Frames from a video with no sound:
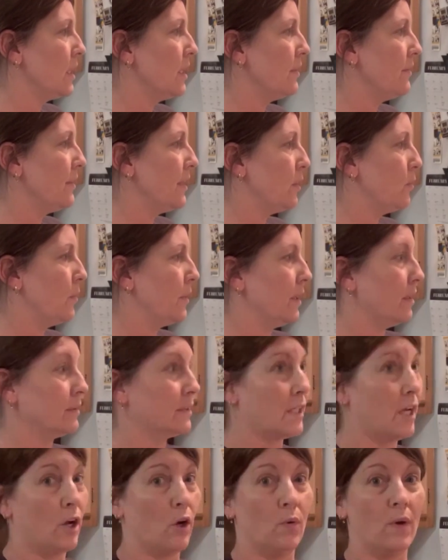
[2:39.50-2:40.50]
to think what else.
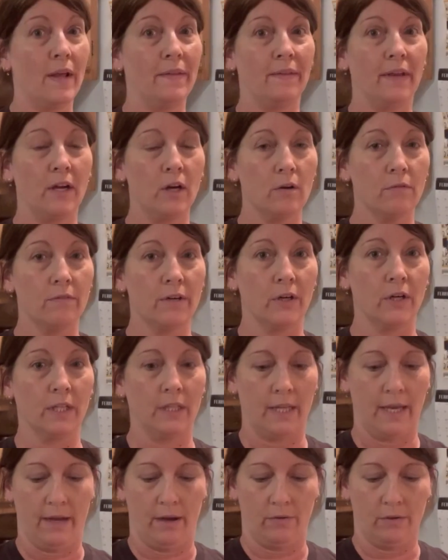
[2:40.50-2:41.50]
Oh, and they're very
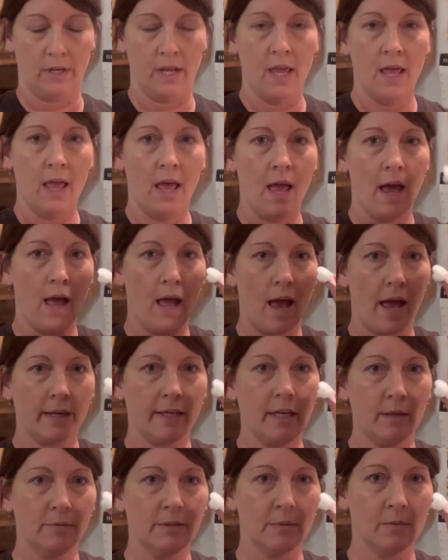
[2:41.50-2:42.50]
loud. I
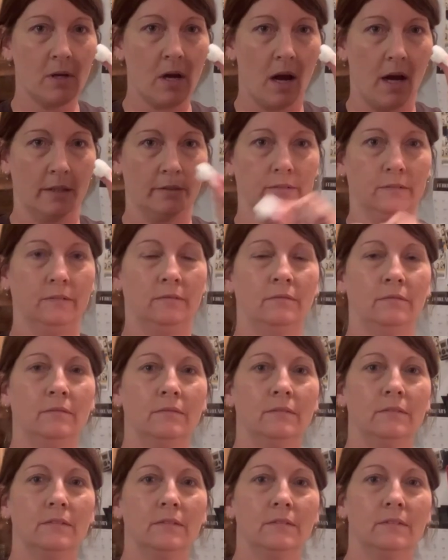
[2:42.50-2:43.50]
keep some cotton
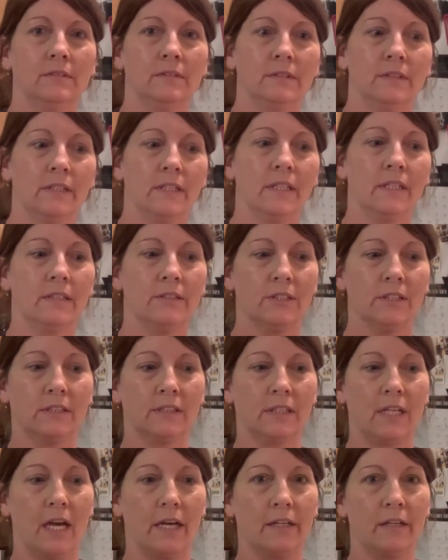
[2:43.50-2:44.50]

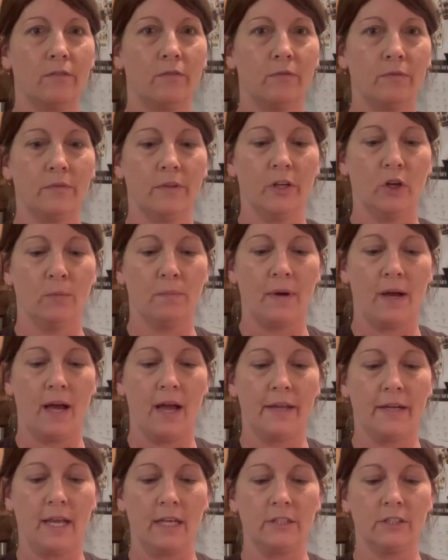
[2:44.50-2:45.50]
just kind of nearby,
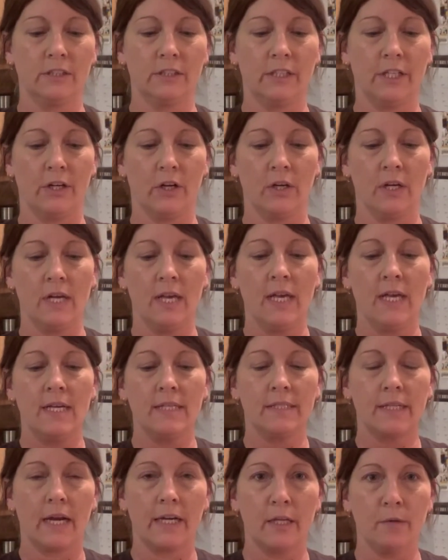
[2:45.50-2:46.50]
and I just tear
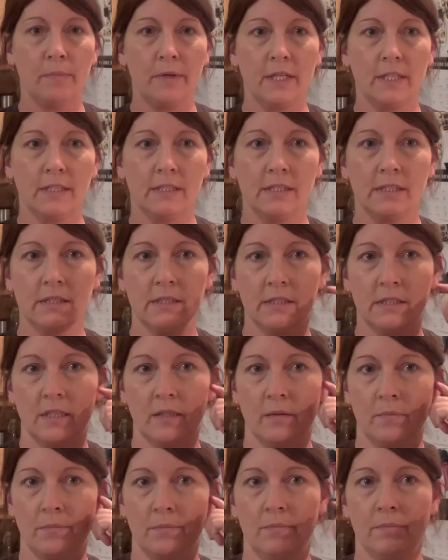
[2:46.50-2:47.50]
tiny pieces,
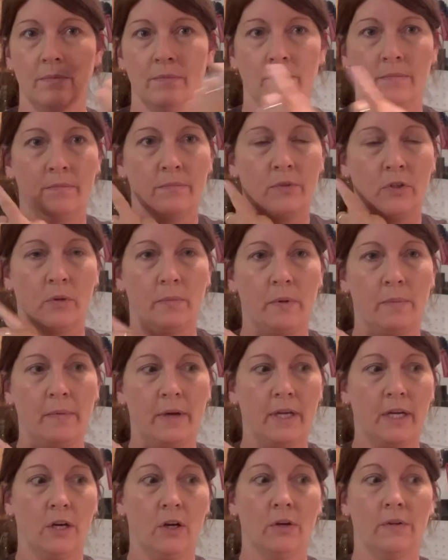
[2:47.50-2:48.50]
put them in my
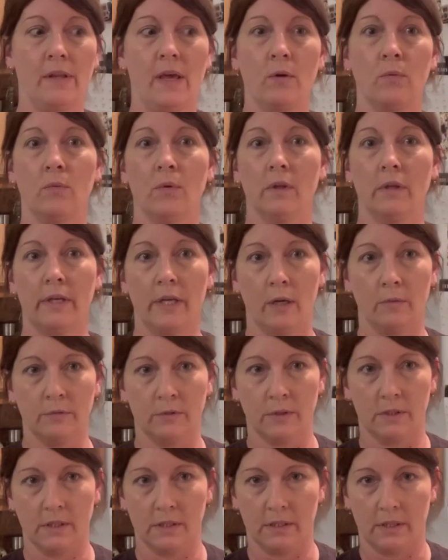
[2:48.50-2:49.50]
ear, and that really helps
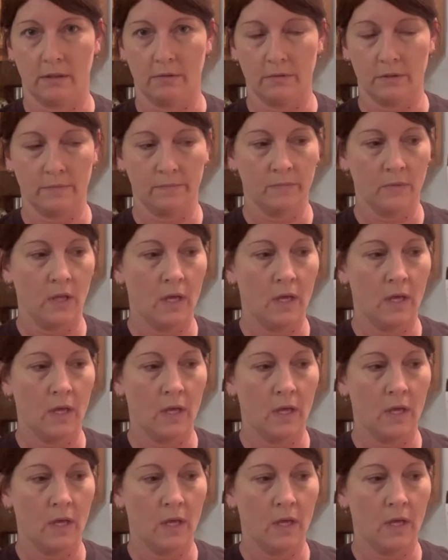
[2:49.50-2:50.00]
with the sound.